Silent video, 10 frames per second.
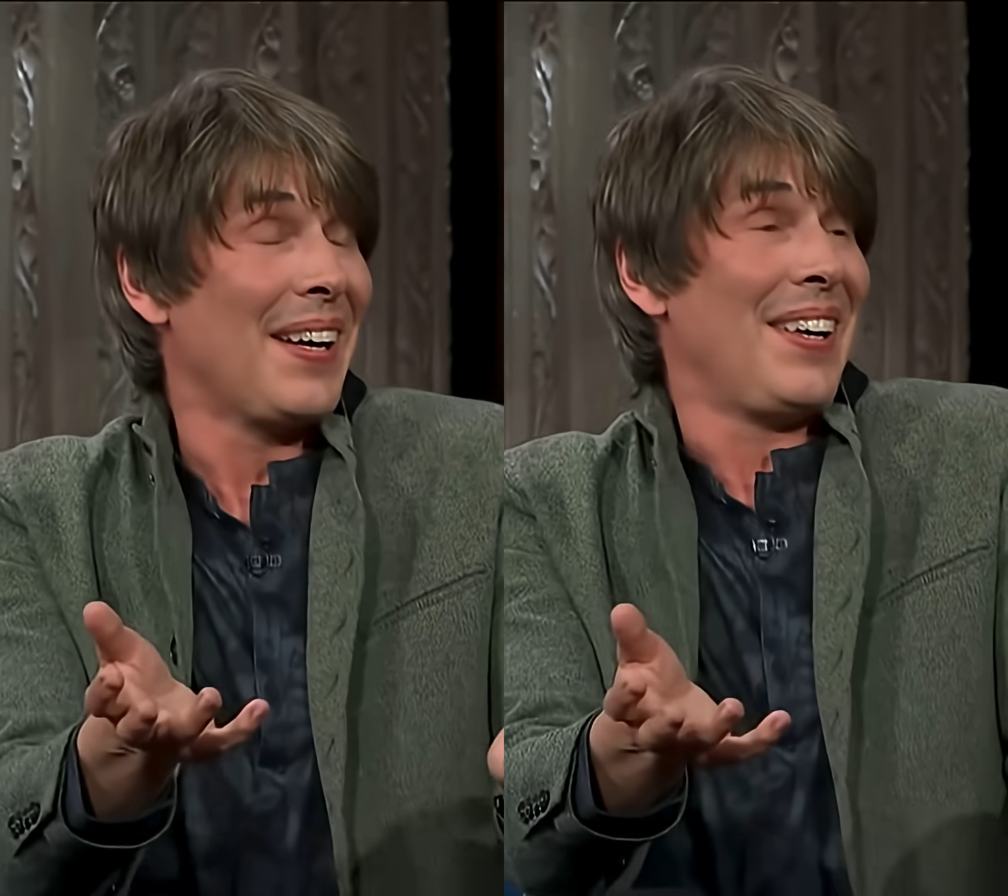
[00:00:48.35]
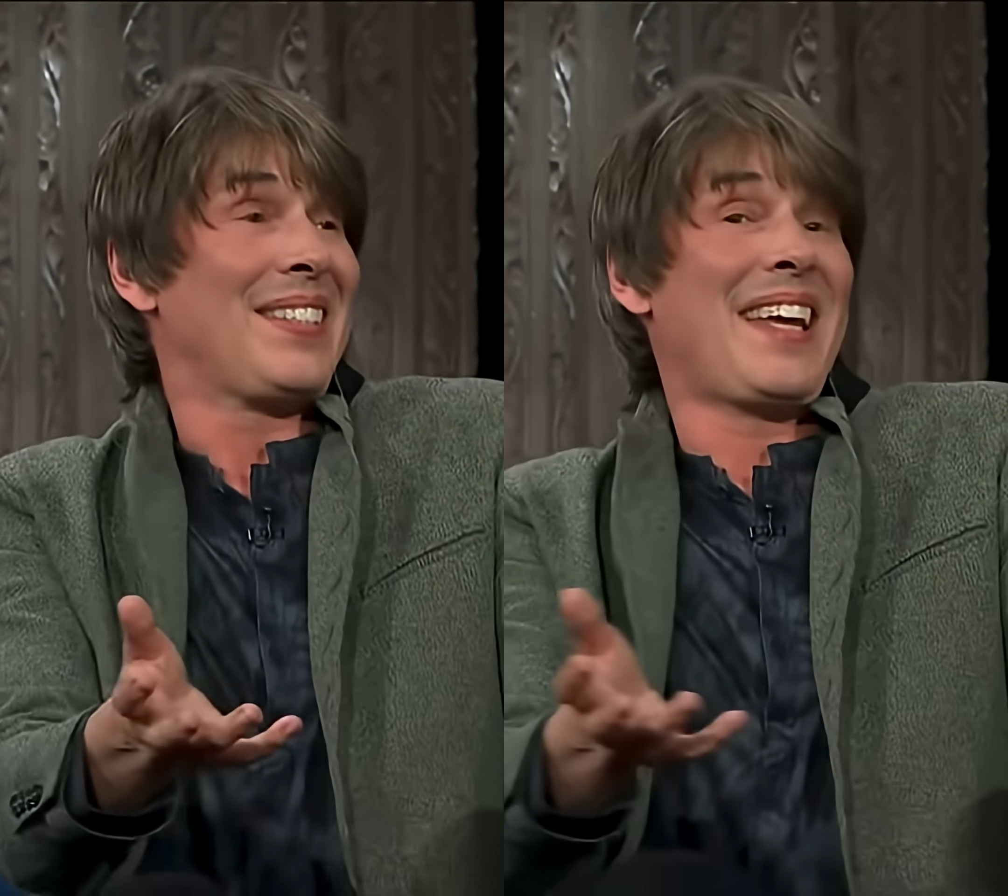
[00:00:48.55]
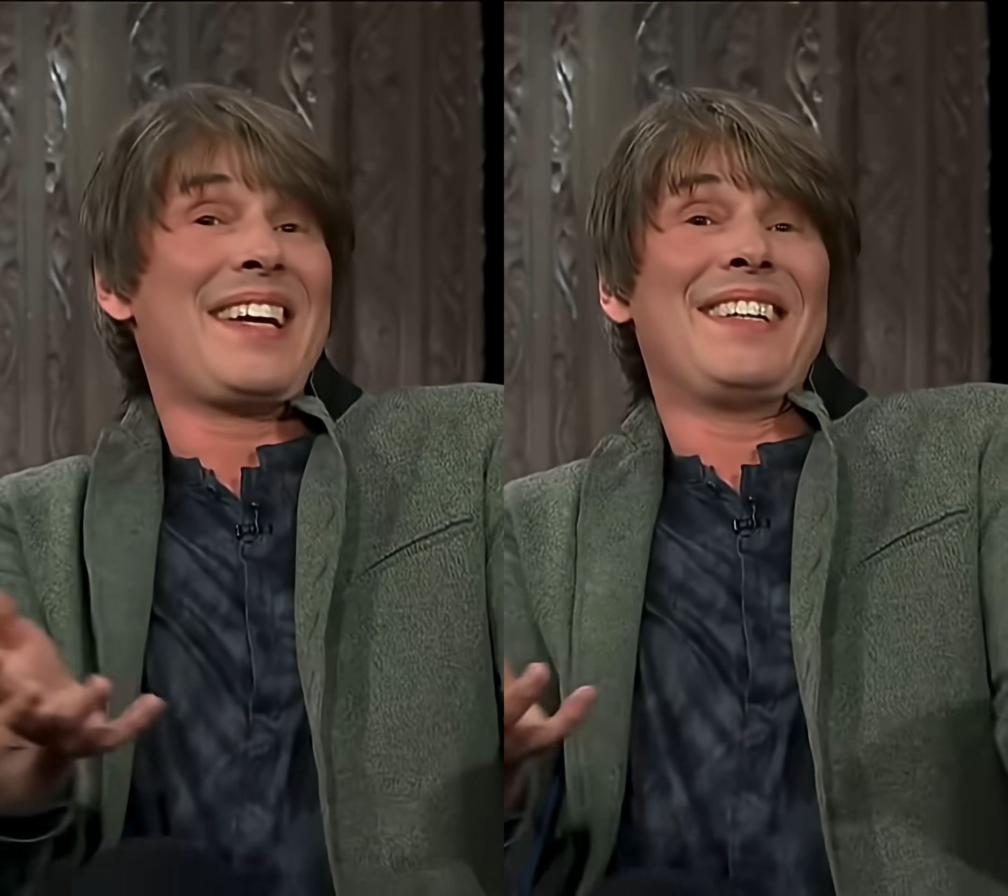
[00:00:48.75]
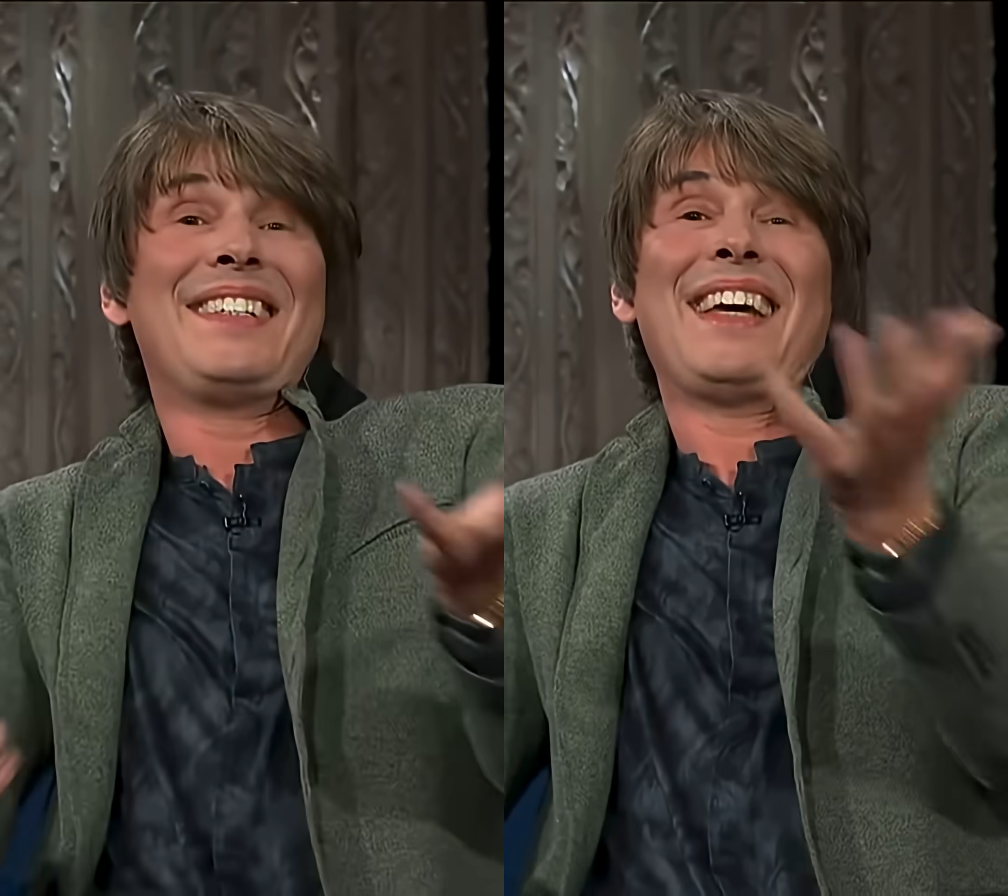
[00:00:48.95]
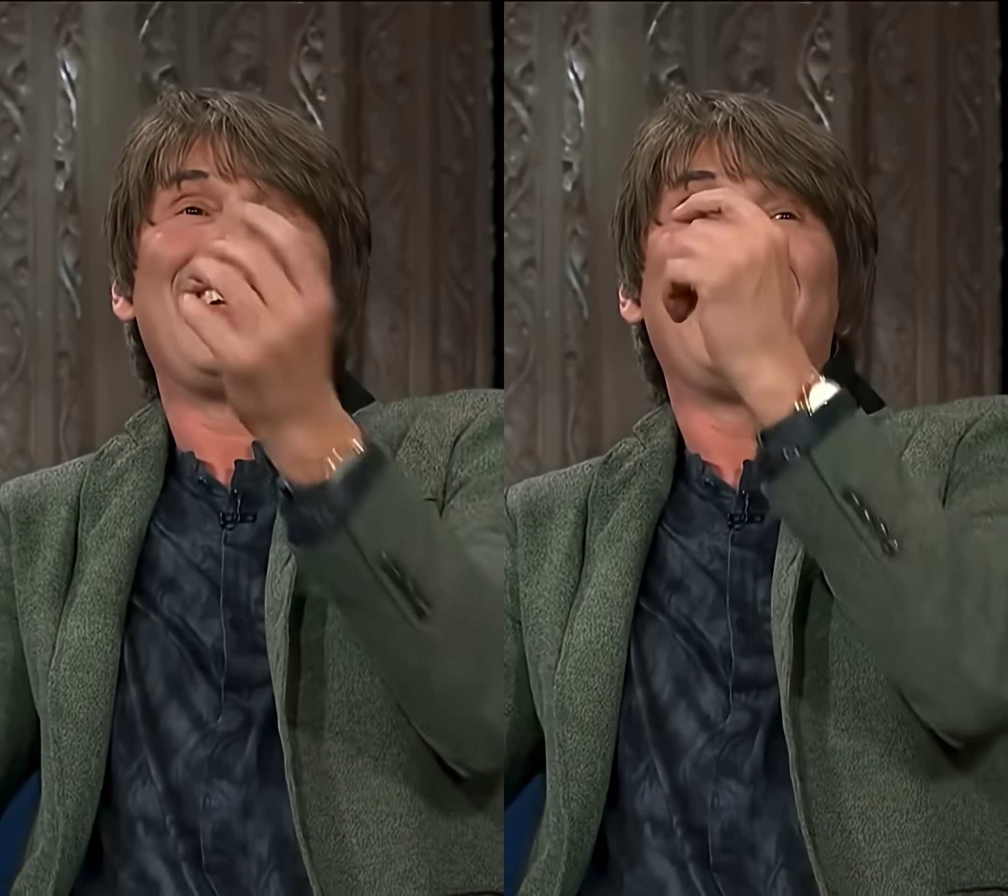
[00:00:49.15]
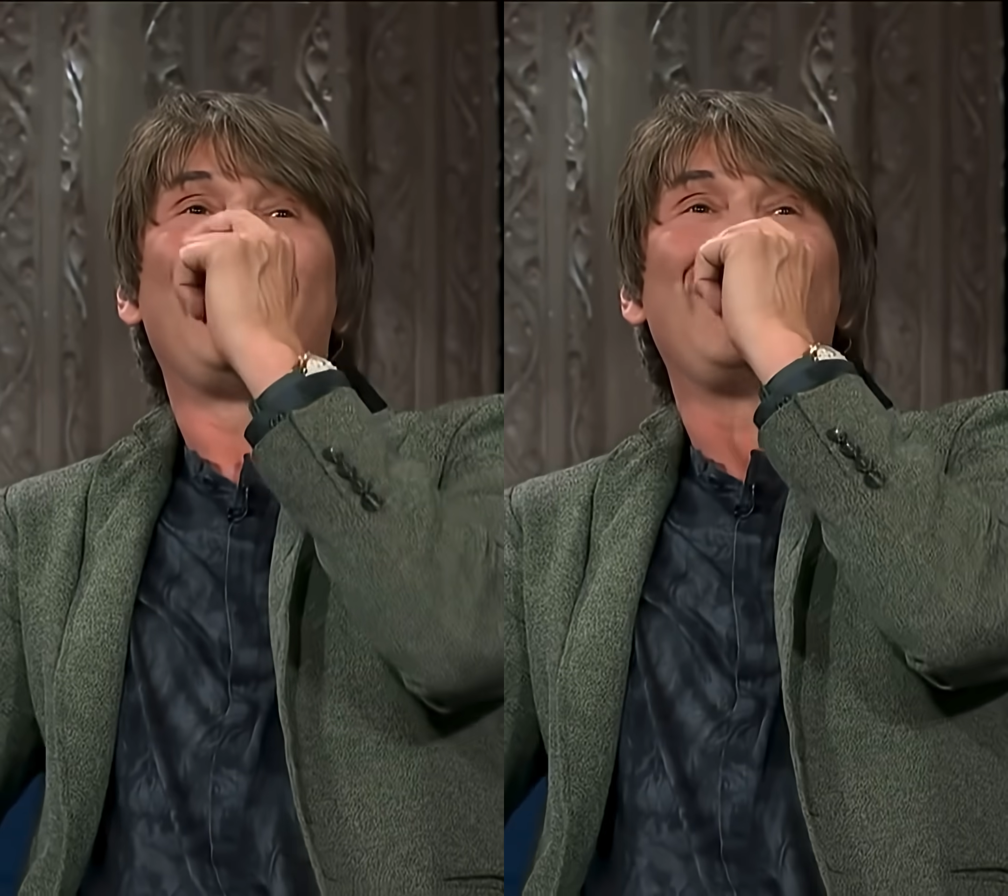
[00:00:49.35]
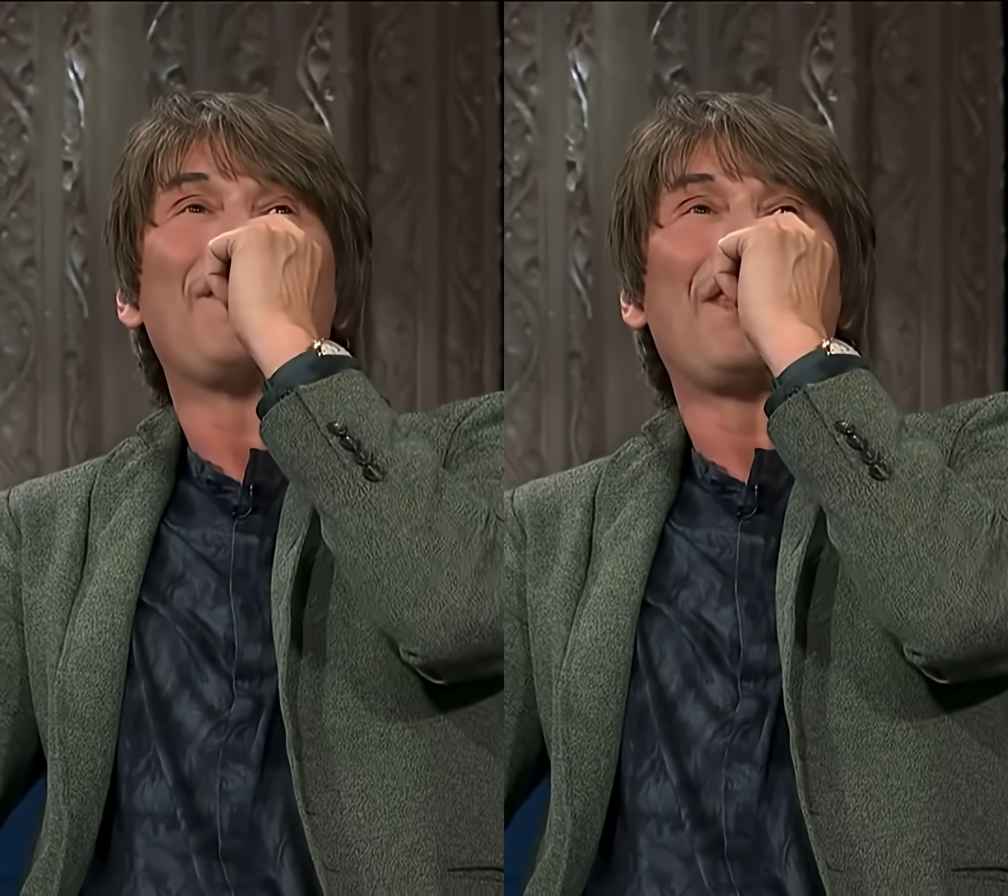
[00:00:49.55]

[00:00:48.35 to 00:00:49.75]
Carl Sagan said, you know,